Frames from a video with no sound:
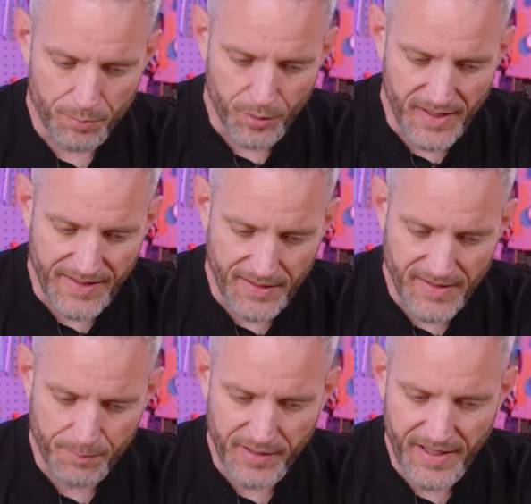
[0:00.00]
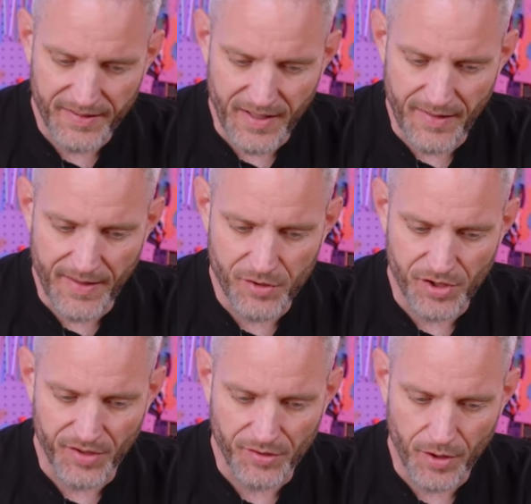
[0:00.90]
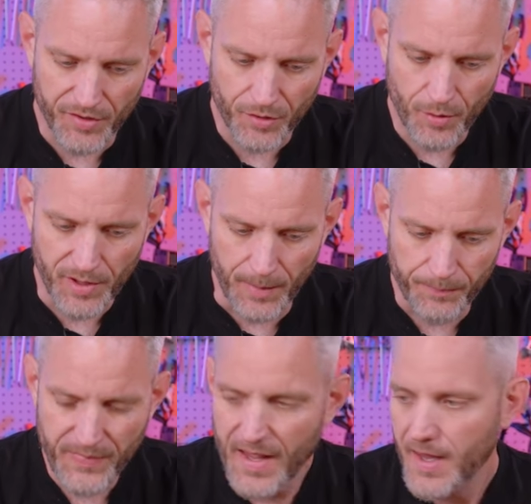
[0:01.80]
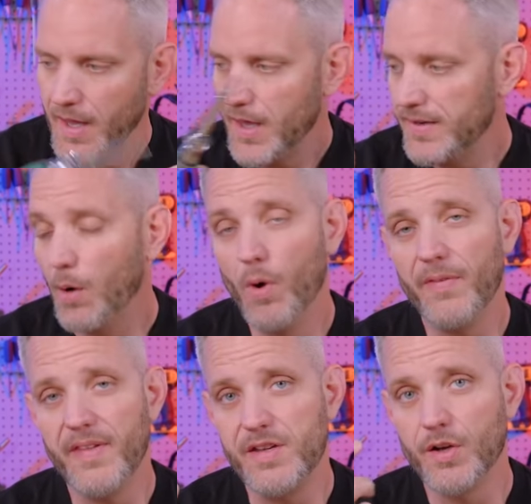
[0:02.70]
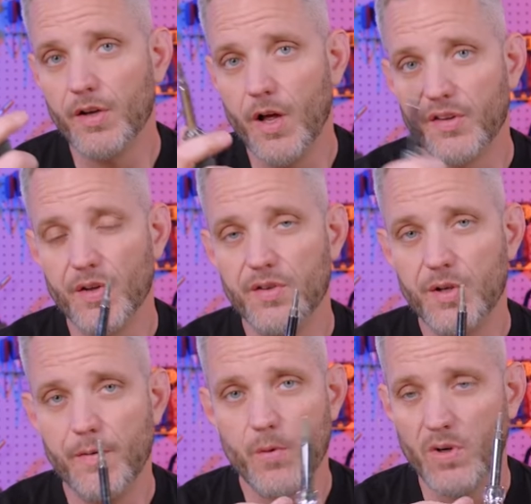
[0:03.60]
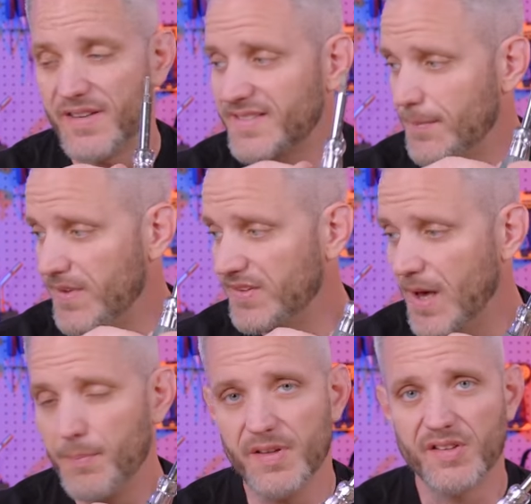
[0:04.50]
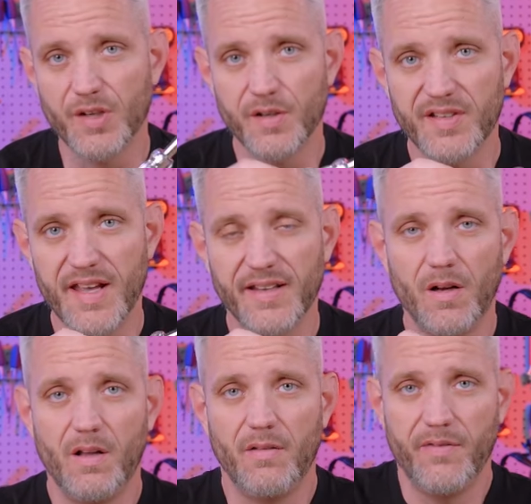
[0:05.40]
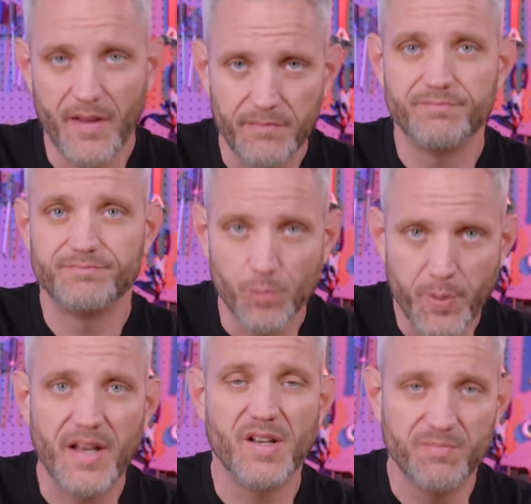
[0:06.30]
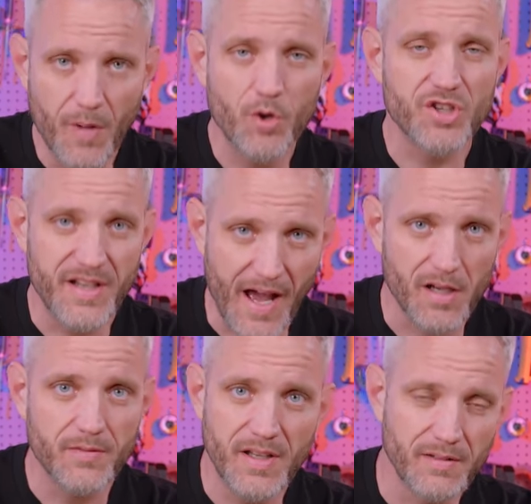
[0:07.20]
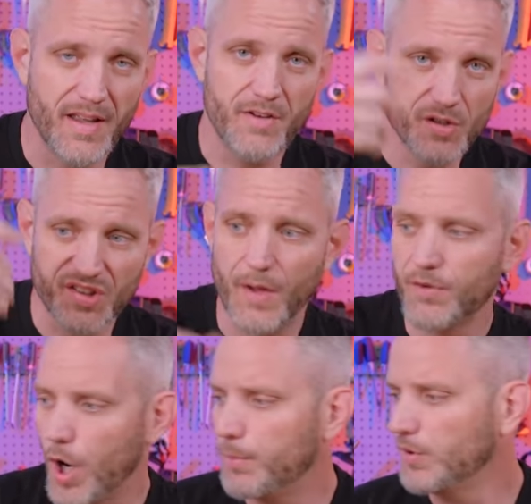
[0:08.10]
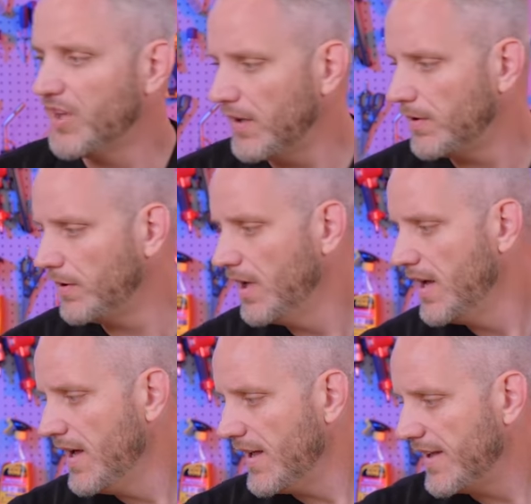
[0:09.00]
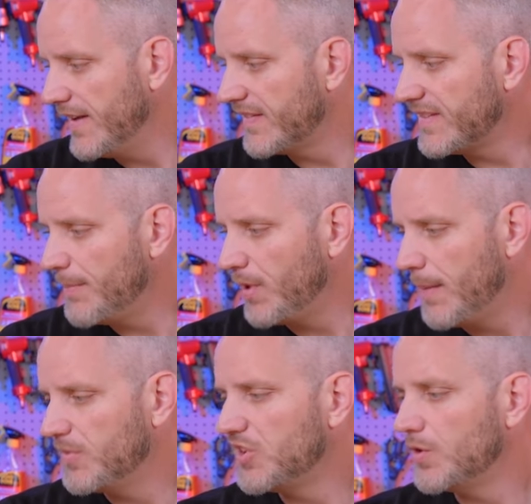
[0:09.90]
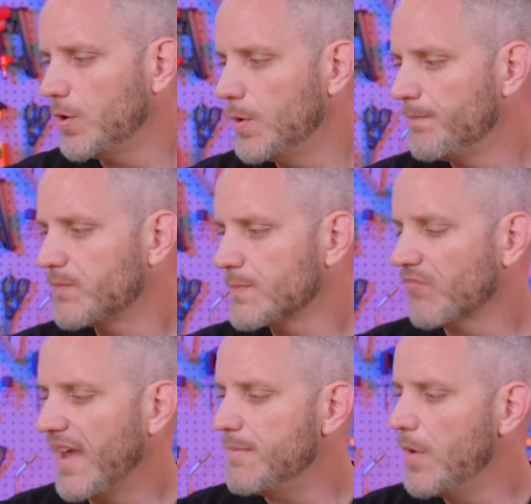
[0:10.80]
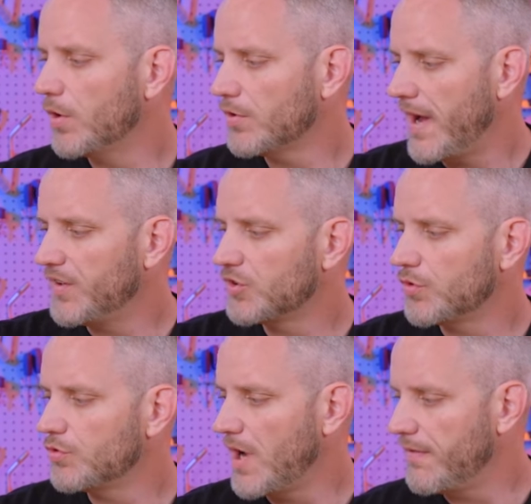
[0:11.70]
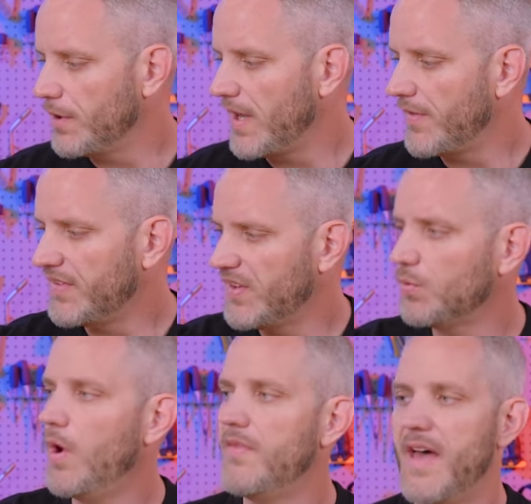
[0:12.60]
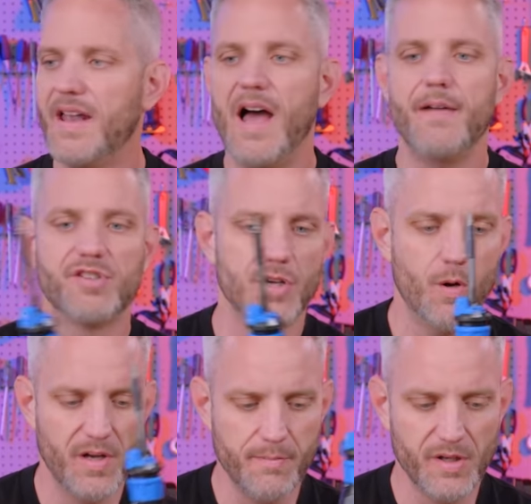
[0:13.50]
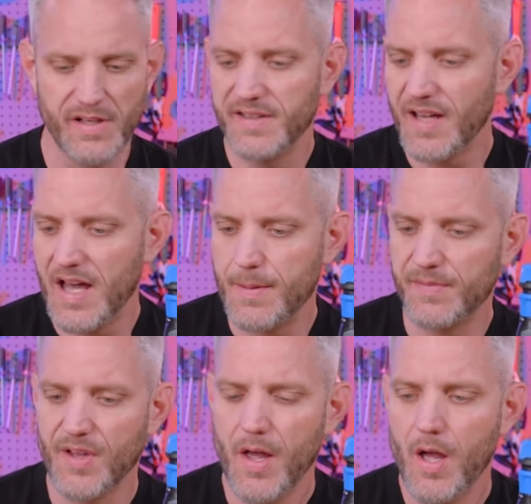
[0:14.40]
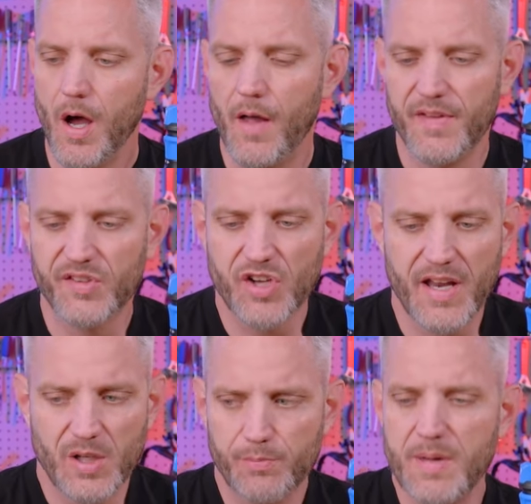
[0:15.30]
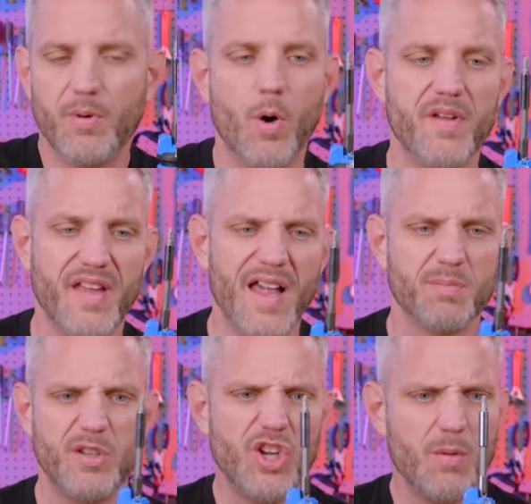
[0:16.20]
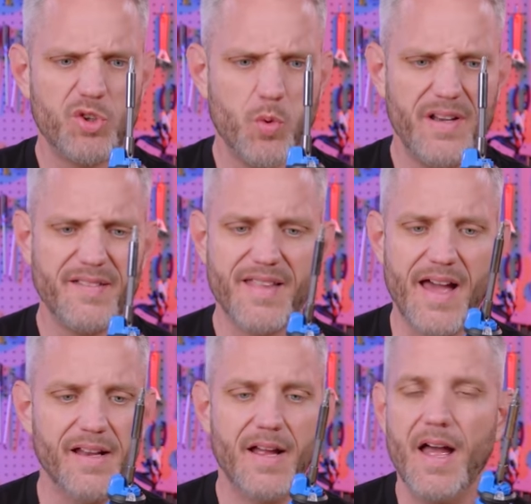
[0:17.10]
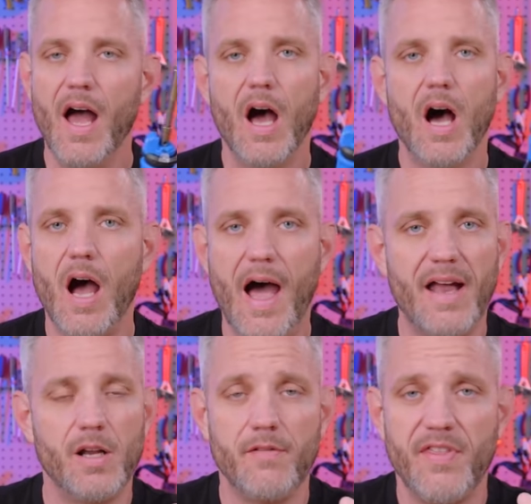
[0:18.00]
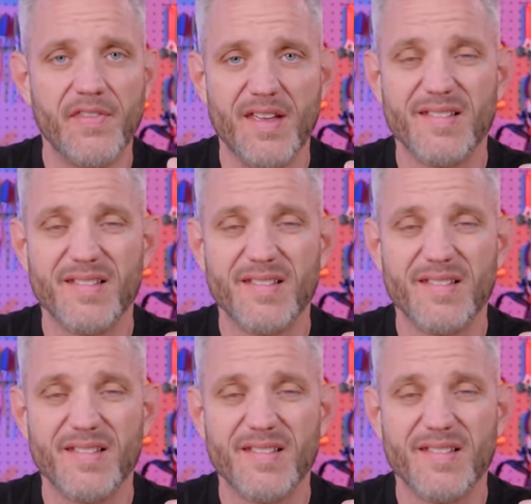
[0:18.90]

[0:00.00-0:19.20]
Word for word: bring it down into place, and then just start screwing it. Now, one thing that you can also do if you want to step this up and start taking all of the repetitive motion out of it and giving yourself carpal tunnel is step up to a motorized screwdriver. Now this is one that I've showed a million times on this channel. People always ask me, Jay, which one is that? I don't even think they